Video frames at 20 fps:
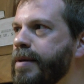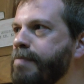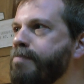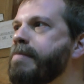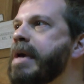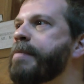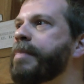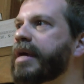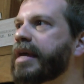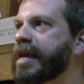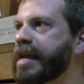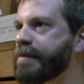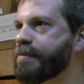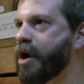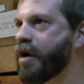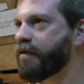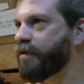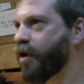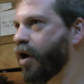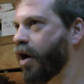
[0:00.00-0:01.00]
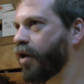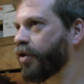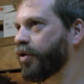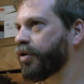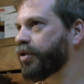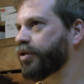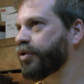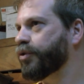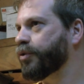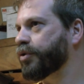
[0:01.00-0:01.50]
mimicking my
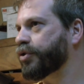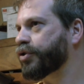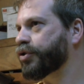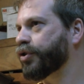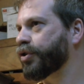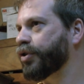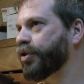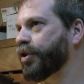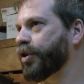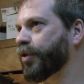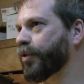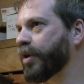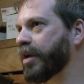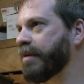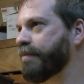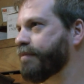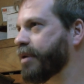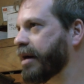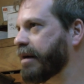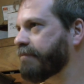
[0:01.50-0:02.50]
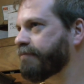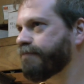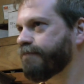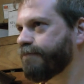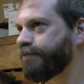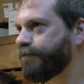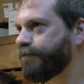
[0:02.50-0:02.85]
father to a certain degree, but